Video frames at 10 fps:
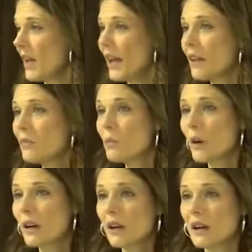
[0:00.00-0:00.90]
and
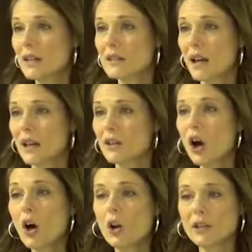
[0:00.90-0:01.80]
where is God
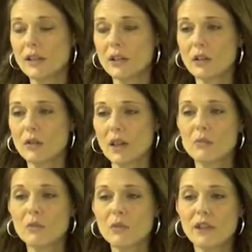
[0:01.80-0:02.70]
calling you
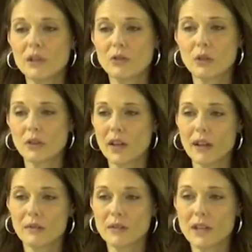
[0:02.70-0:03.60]
and moving in your
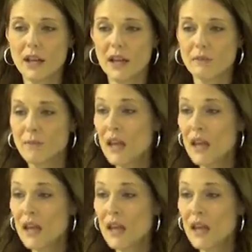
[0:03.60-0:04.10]
life today.